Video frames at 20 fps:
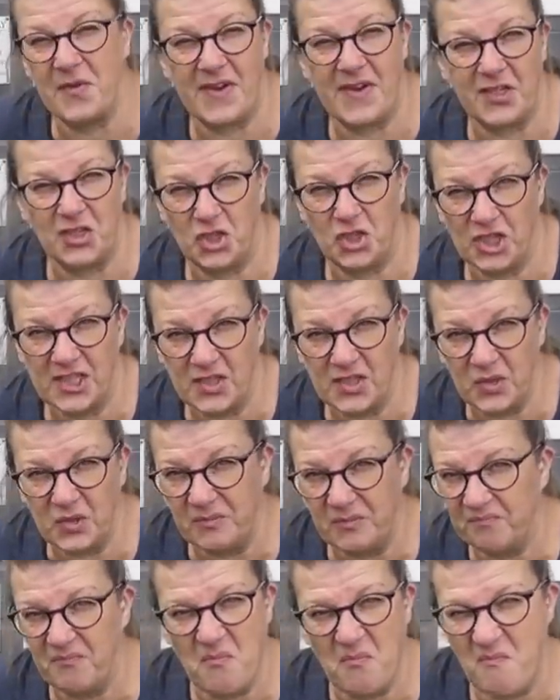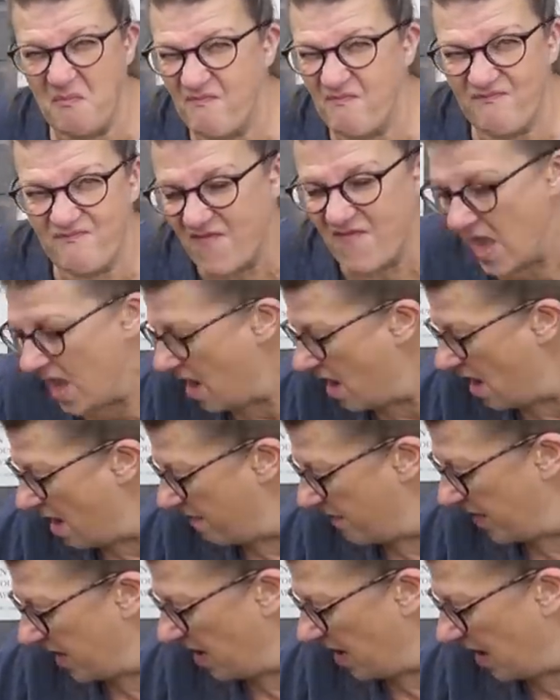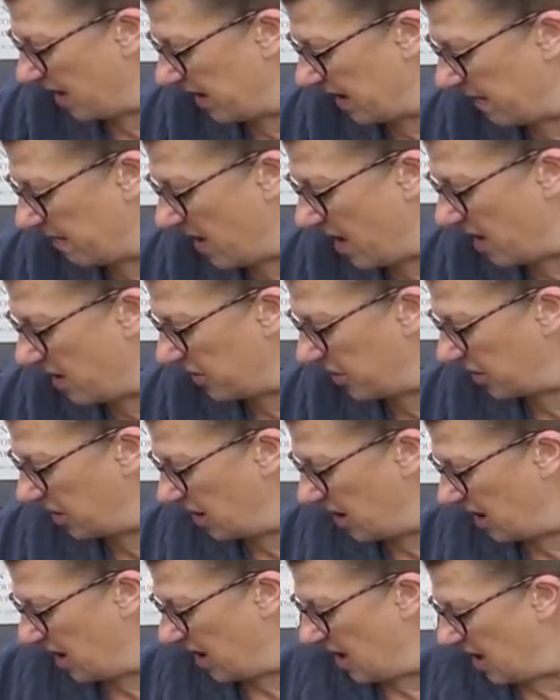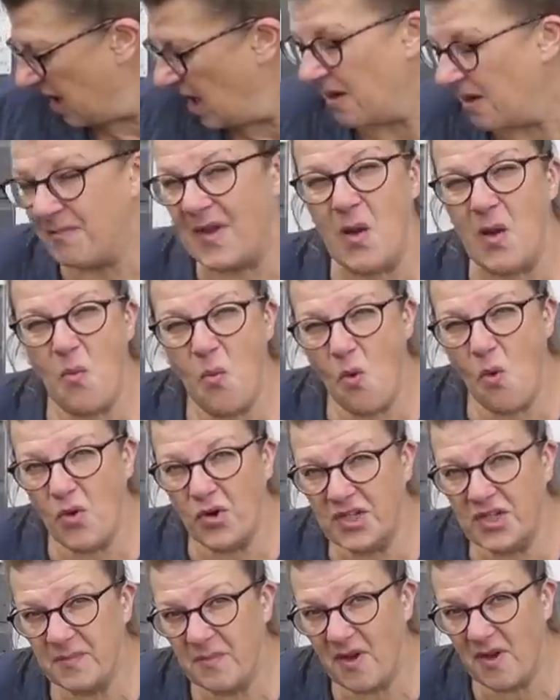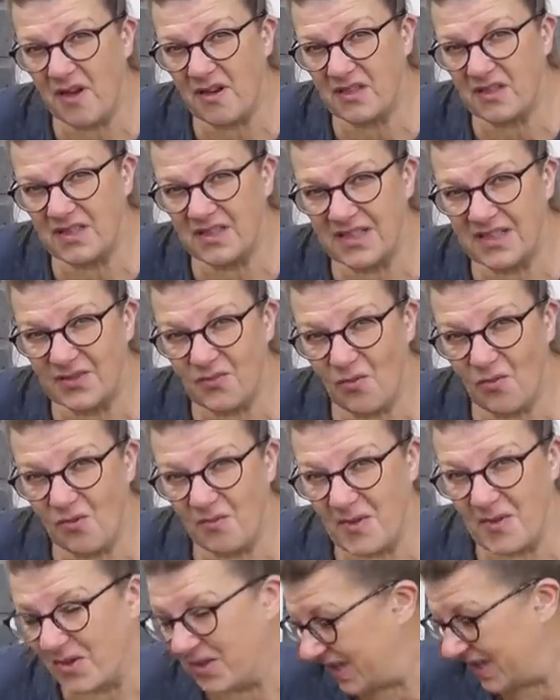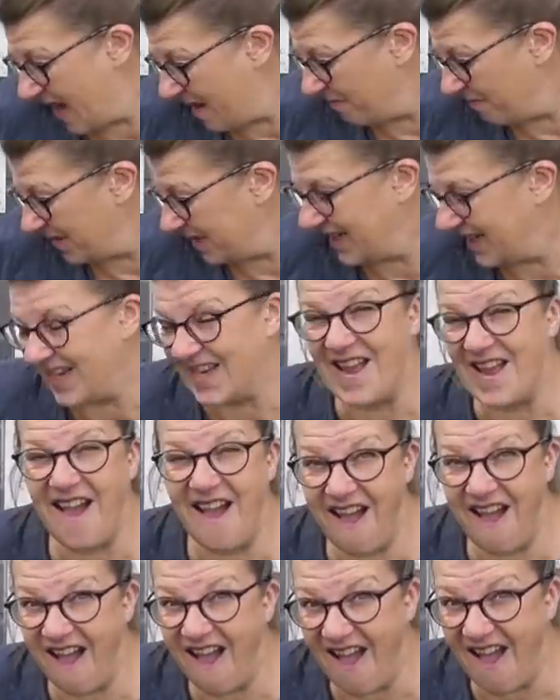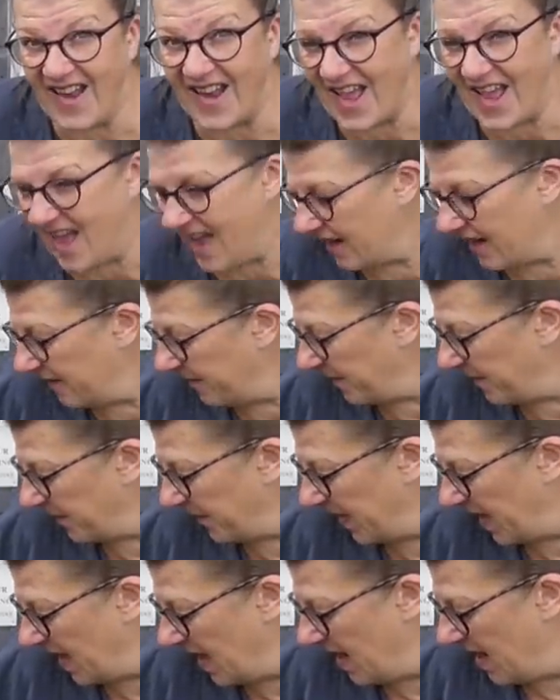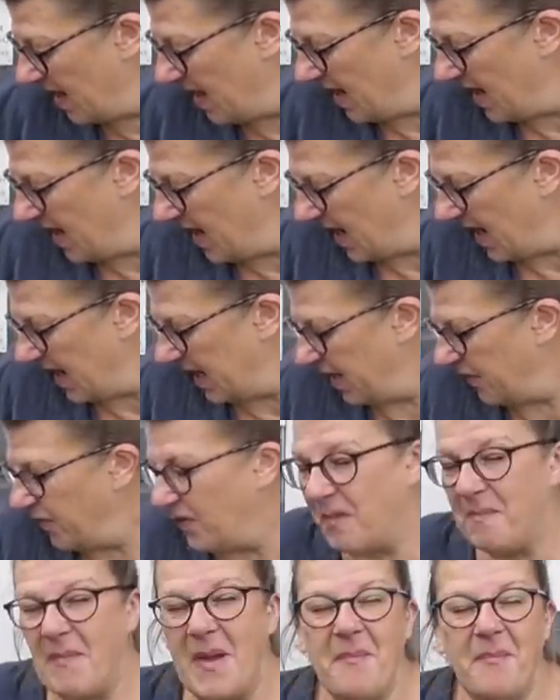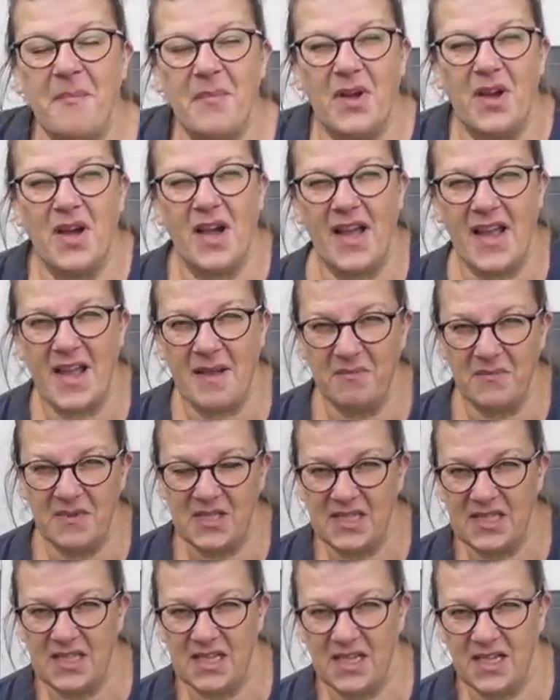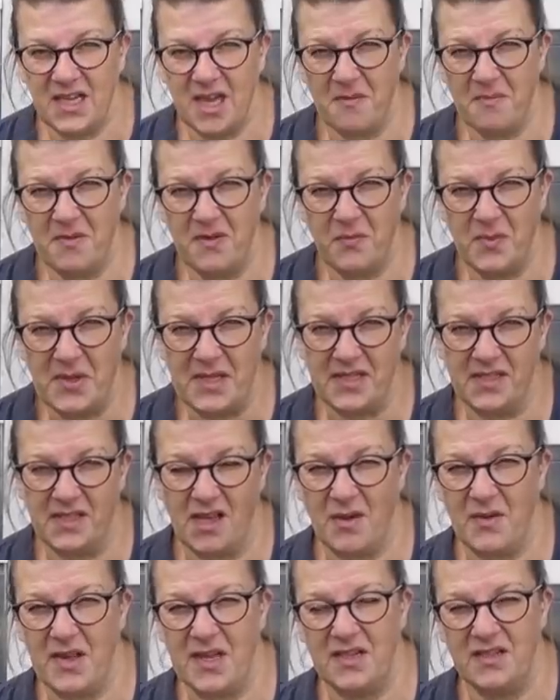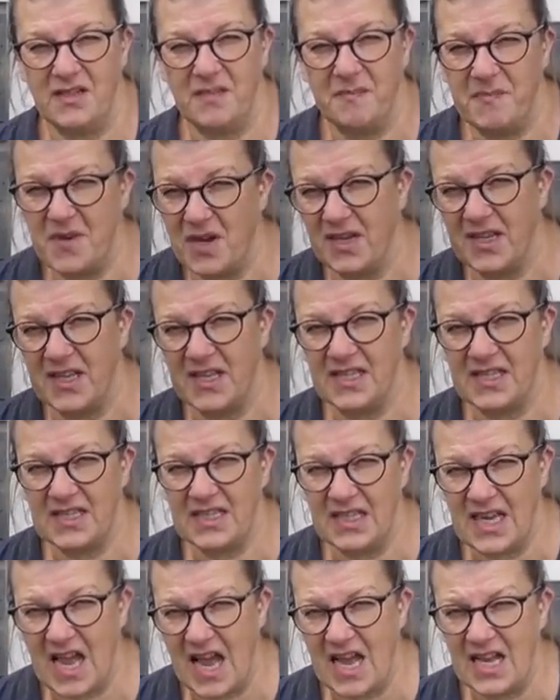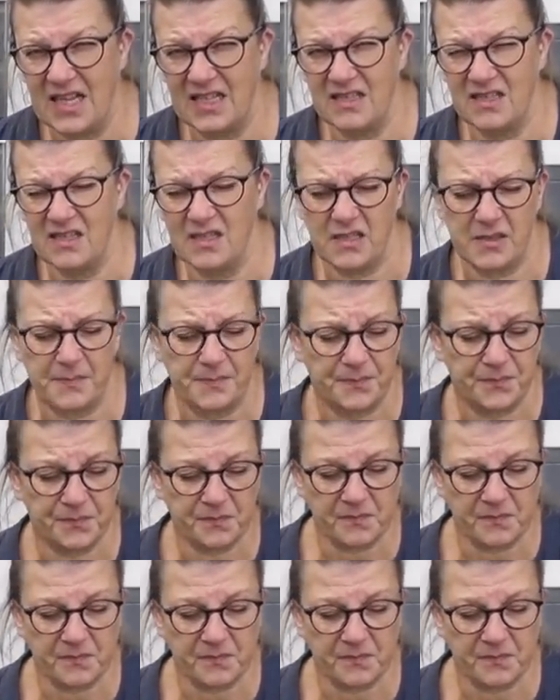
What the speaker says: We've had drizzle, but nothing much. My water butt is almost empty again. And if you remember, I emptied it a couple of weeks ago into buckets and cans